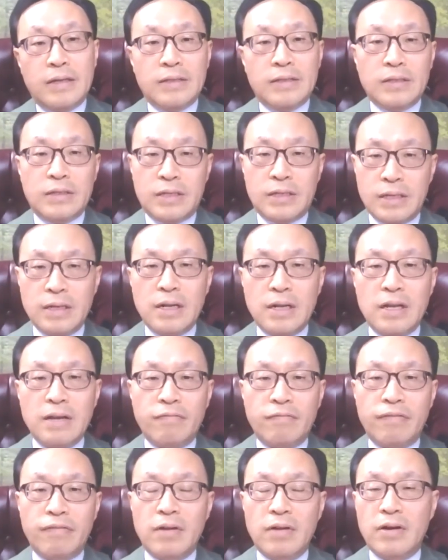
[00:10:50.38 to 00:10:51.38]
the
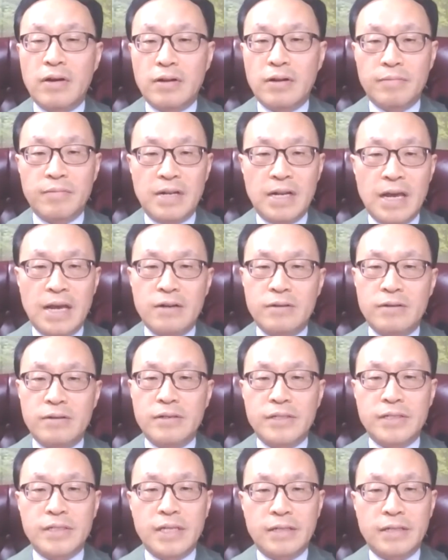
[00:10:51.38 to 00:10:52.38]
healing flood of
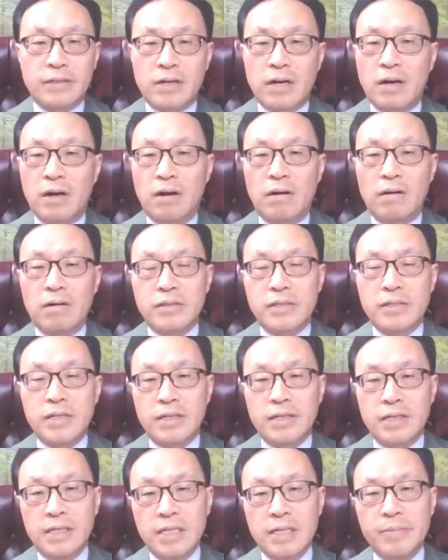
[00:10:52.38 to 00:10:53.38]
letters and cards
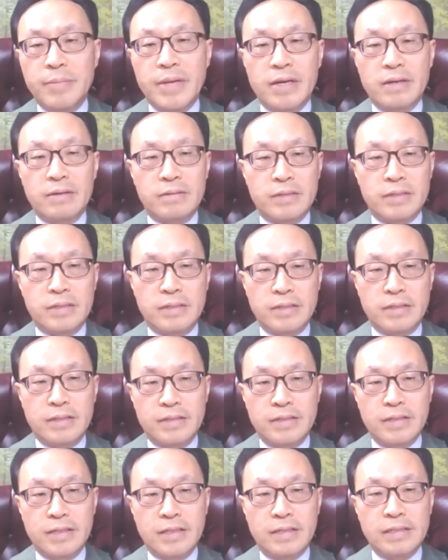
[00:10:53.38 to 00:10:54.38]
and emails
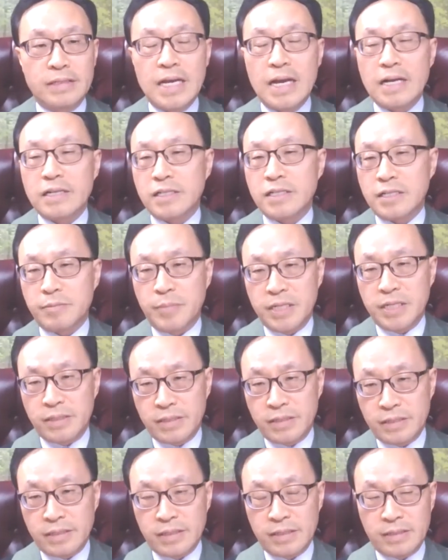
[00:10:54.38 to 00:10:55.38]
and text
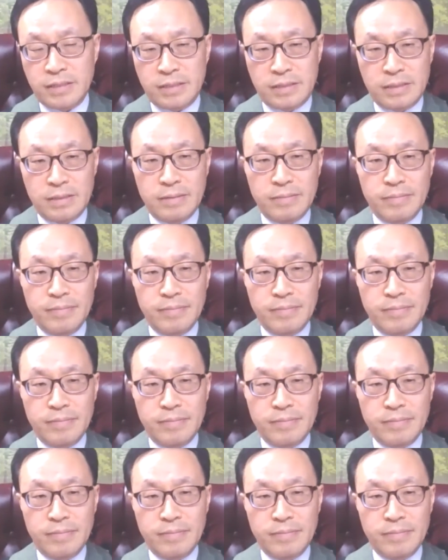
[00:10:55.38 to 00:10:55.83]
messages.